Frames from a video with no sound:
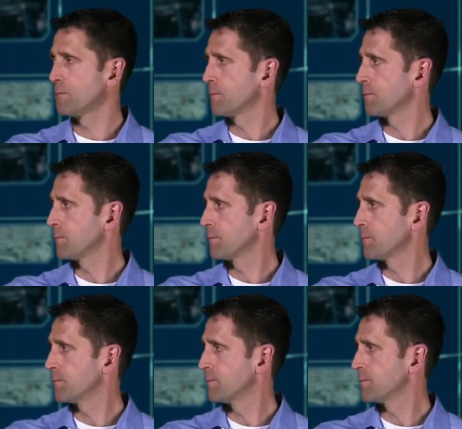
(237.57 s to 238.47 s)

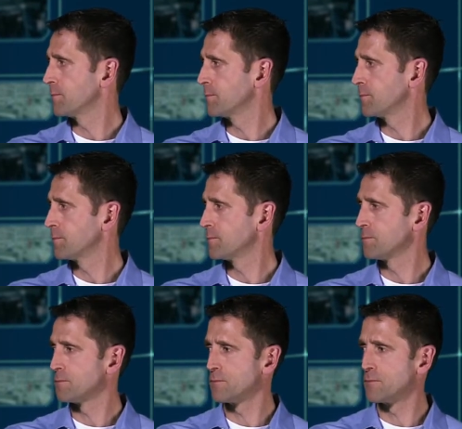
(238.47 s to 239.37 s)

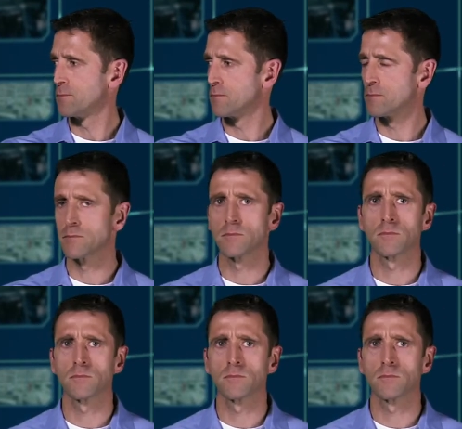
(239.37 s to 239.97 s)
Nothing is said.